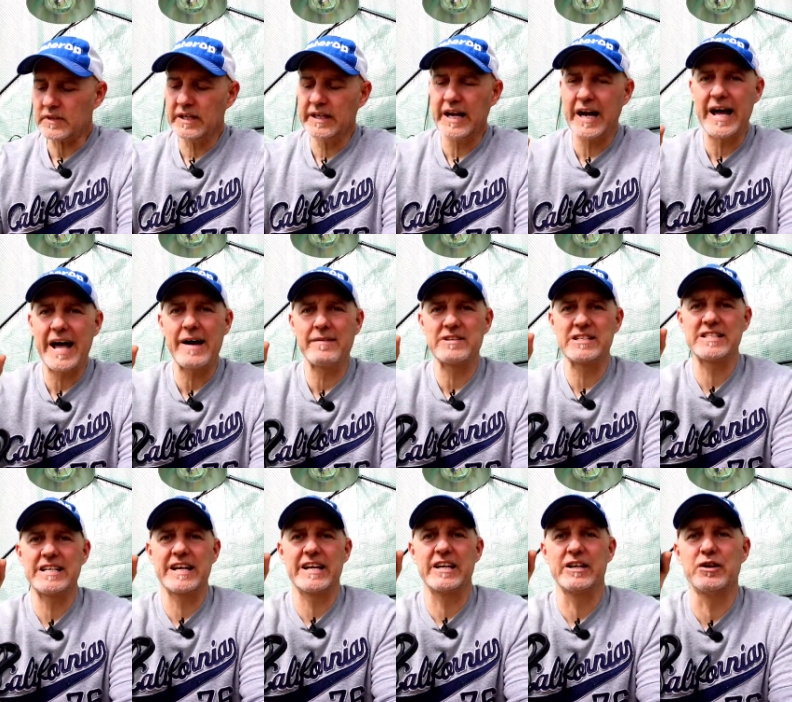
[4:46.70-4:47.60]
And I have a
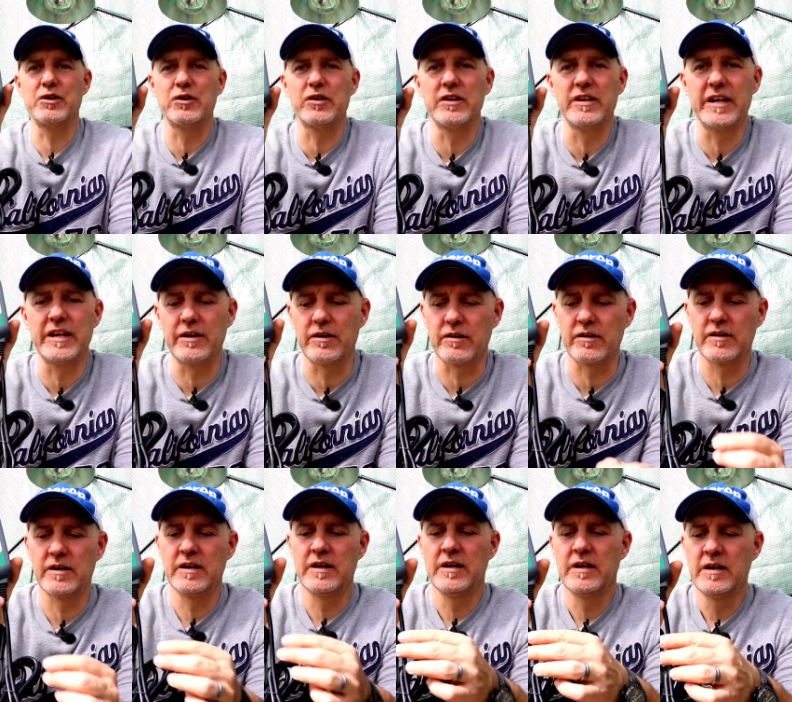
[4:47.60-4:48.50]
second unit here.
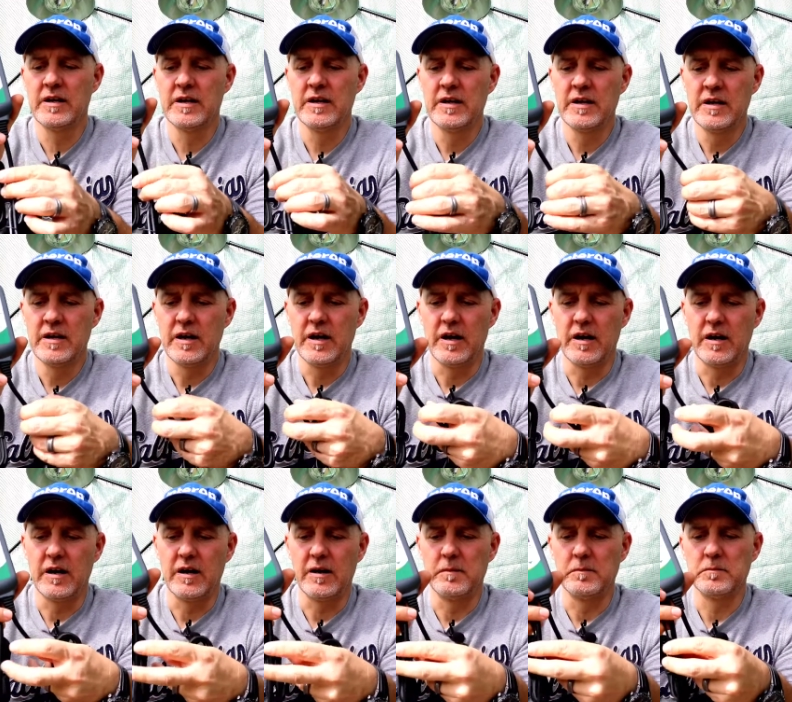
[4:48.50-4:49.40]

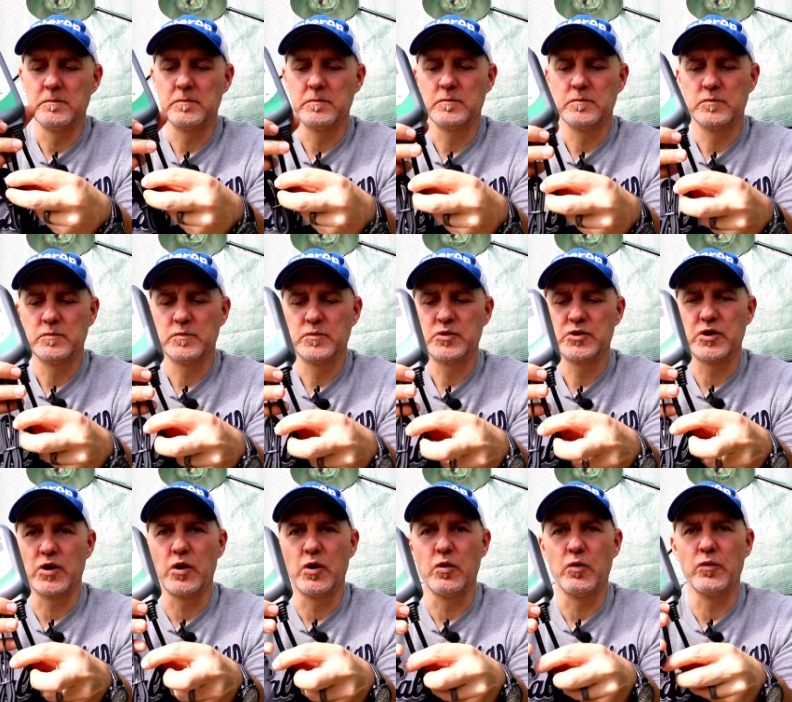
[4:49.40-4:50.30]
Um,
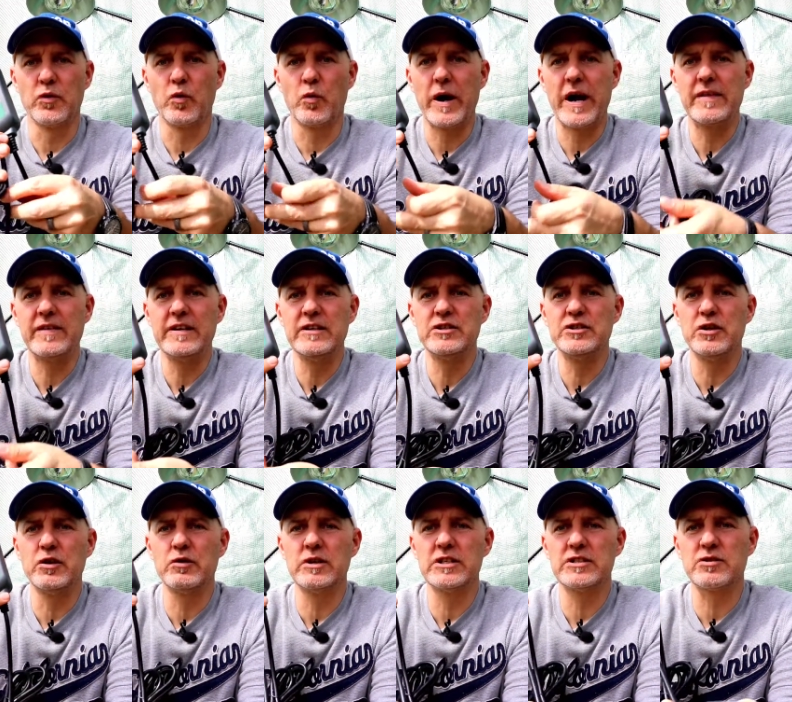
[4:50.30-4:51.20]
so the way these
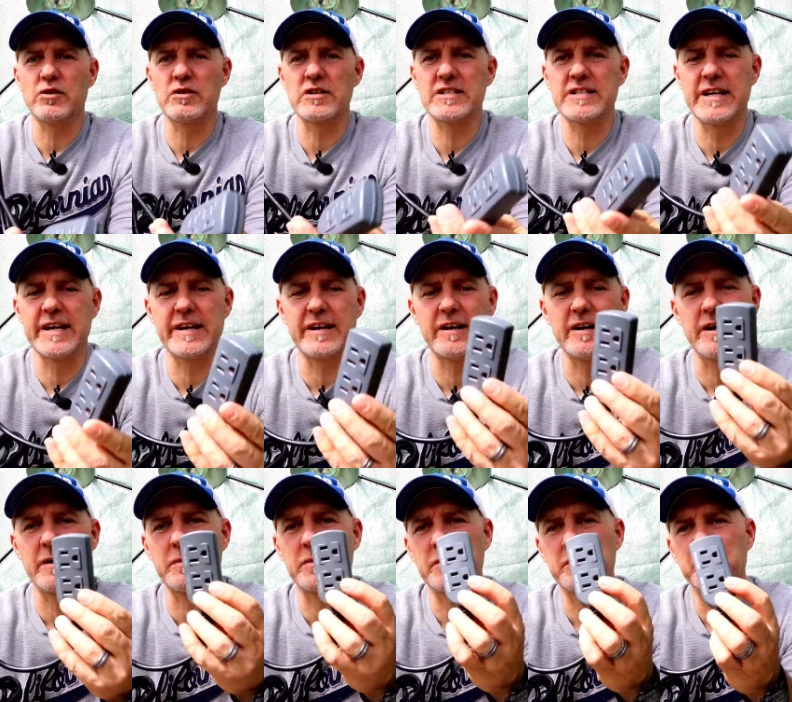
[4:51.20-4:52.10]
units are set
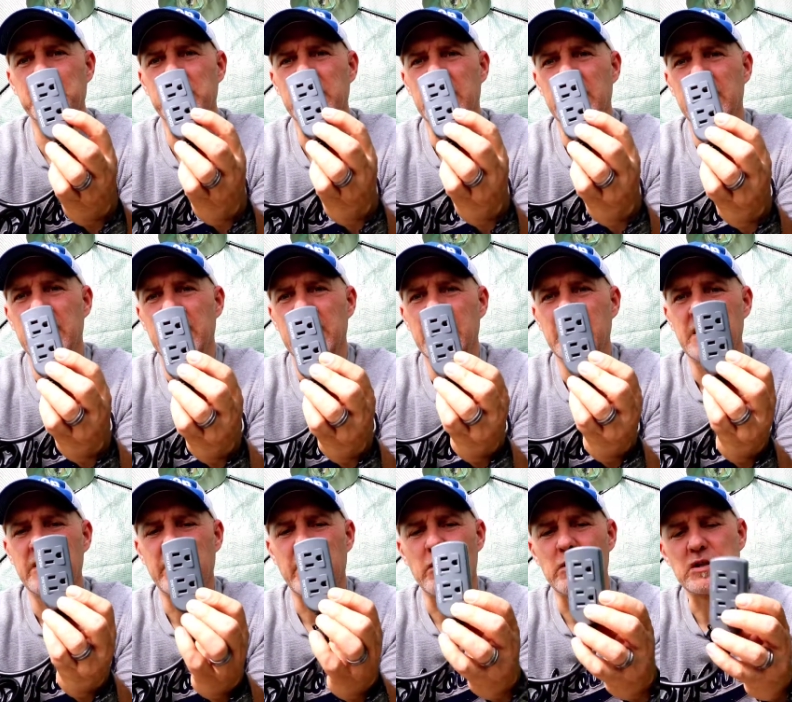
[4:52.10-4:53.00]
up,
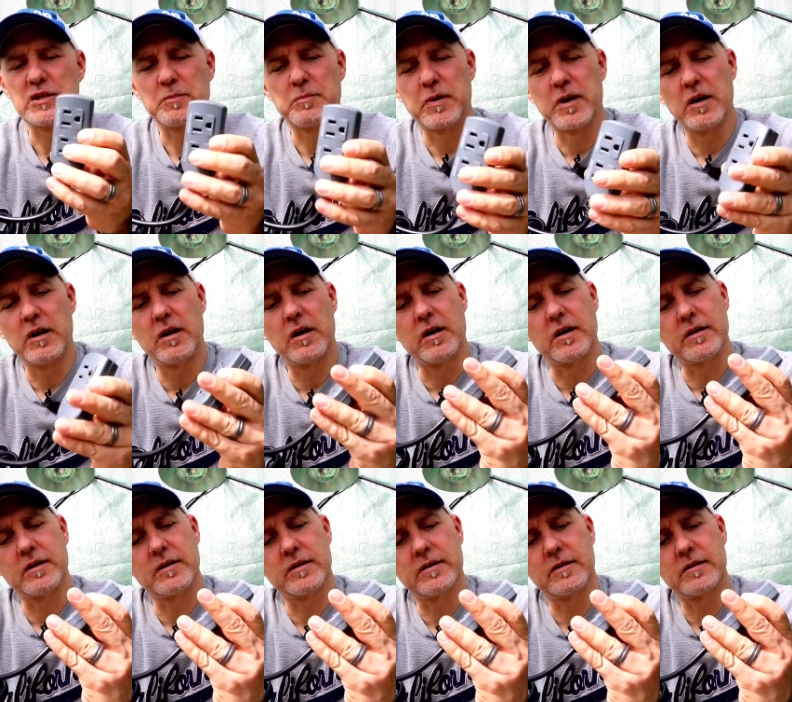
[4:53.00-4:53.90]
there is a
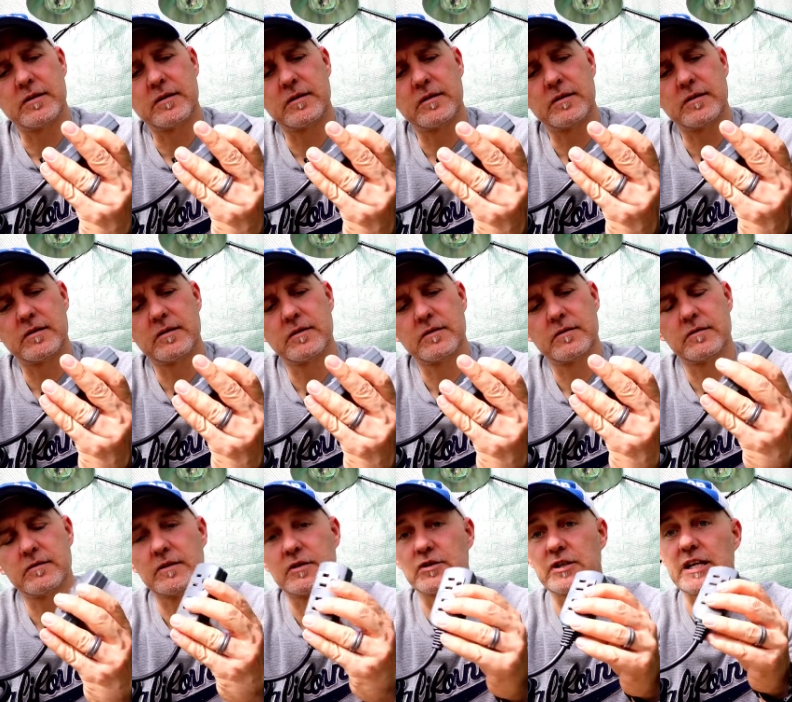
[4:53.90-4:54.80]
plug.
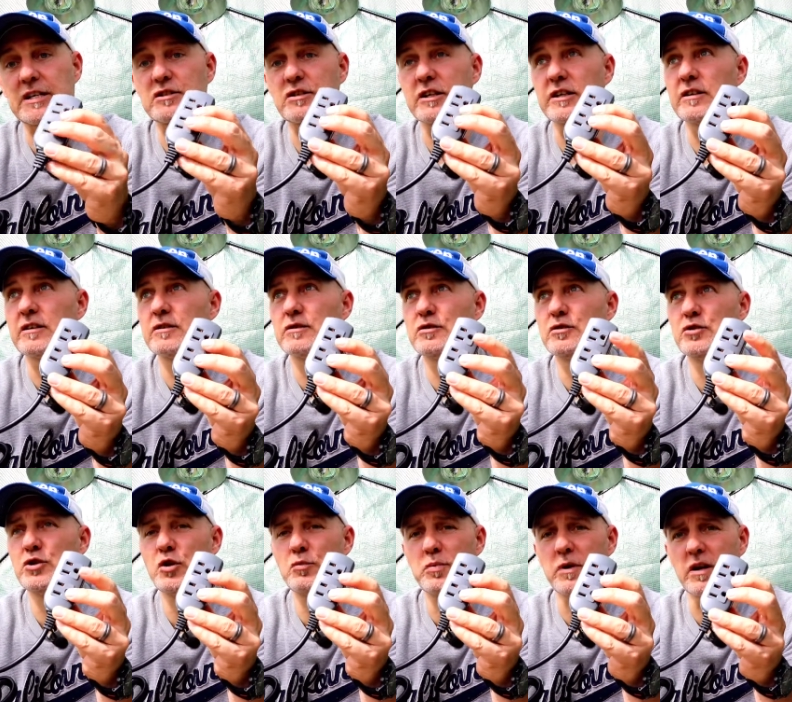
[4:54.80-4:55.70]
There's actually
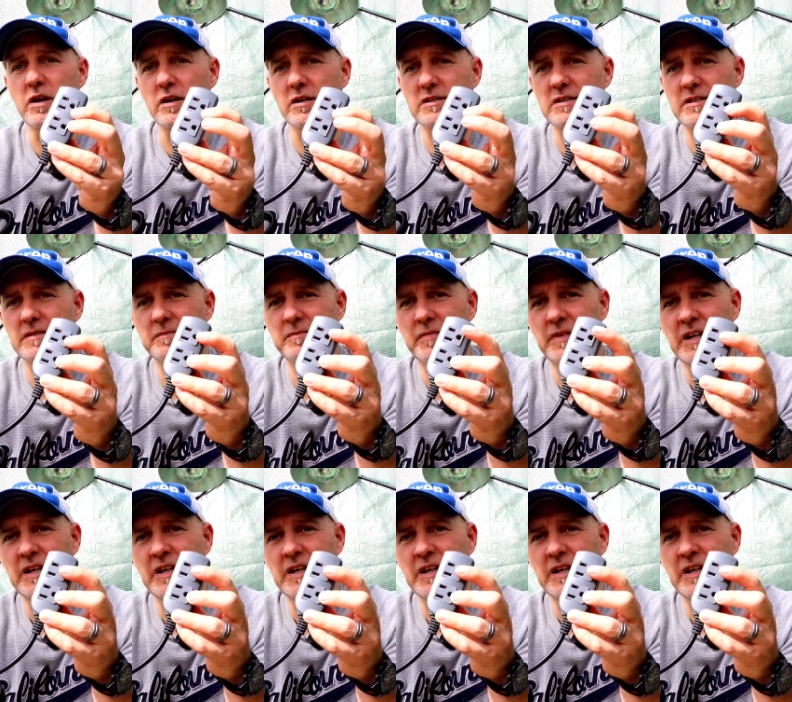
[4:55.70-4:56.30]
two plugs.